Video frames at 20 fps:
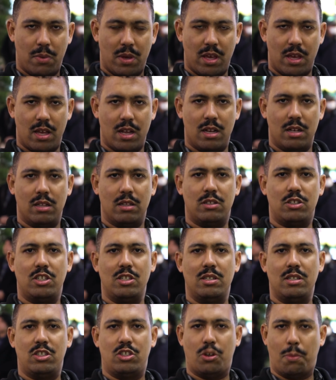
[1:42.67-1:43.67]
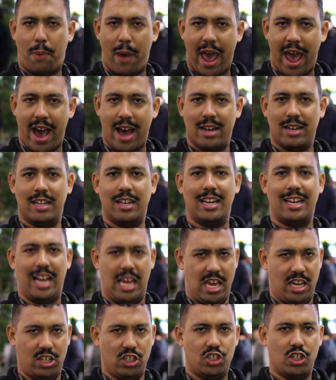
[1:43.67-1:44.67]
In Japan and in
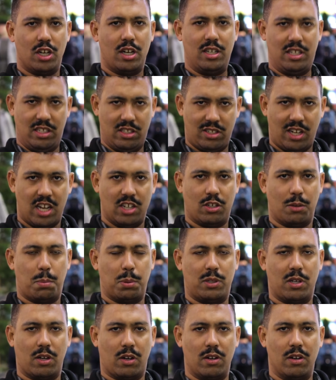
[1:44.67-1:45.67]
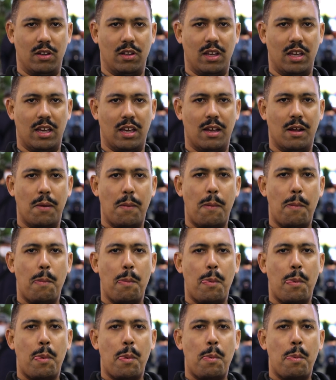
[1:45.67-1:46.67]
Asia, East Asia particularly,
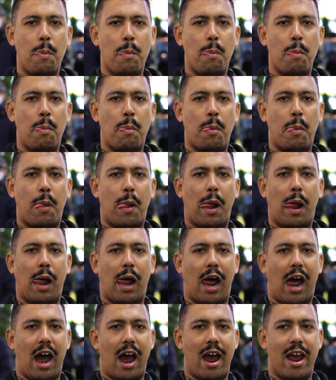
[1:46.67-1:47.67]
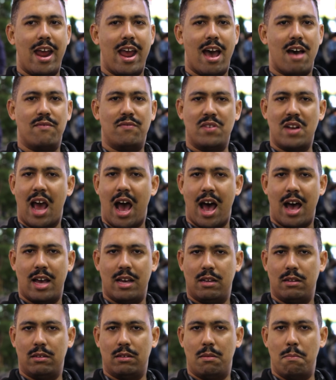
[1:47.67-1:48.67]
I have not
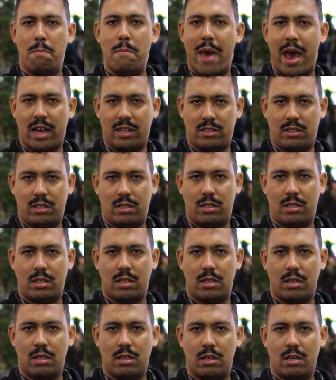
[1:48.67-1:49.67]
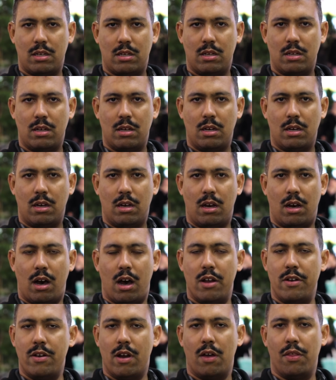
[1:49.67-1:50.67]
met
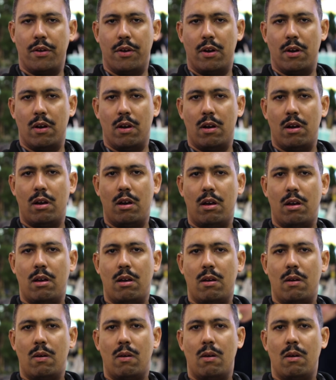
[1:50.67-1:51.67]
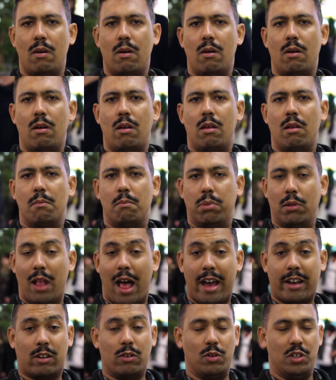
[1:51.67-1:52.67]
another
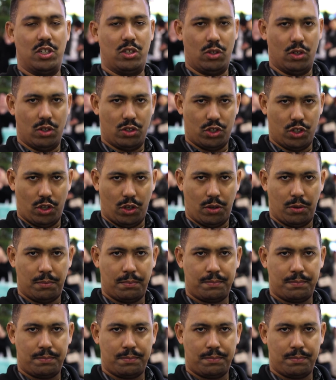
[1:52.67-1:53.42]
black researcher,